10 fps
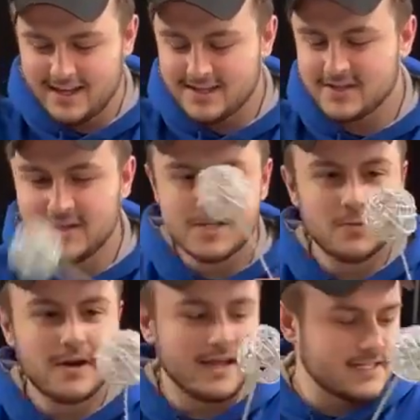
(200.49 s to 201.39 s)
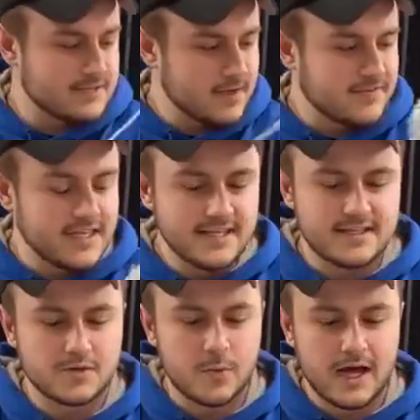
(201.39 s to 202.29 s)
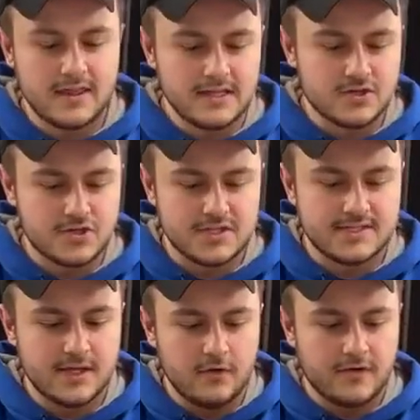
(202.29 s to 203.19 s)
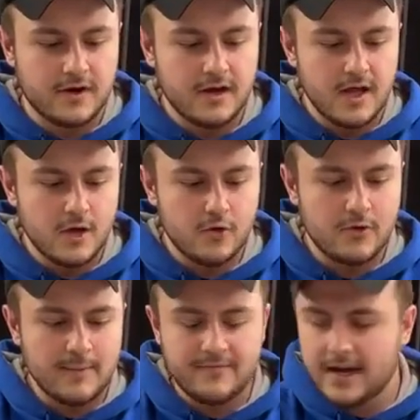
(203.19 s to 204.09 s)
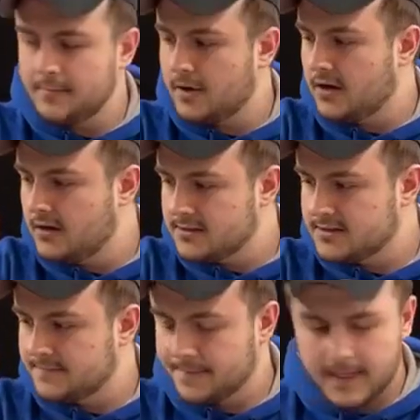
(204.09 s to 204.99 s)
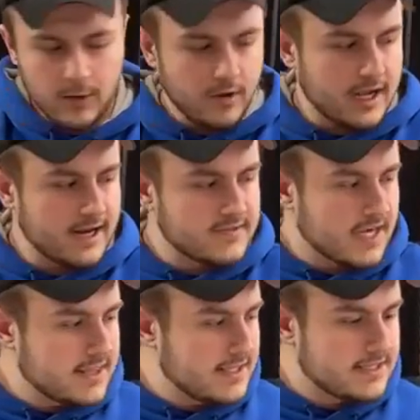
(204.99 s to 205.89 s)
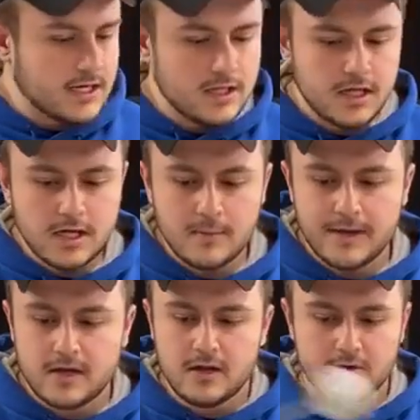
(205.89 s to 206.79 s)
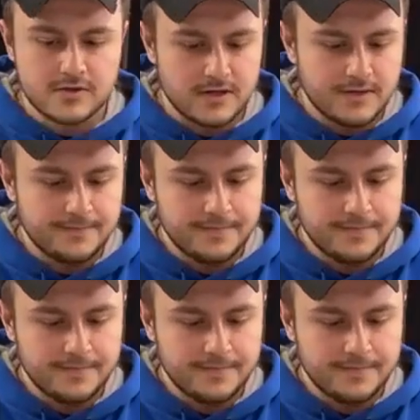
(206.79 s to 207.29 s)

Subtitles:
So let's work in some of these as well. These are just silver grapevine balls. And we'll kind of tuck these in a little bit closer,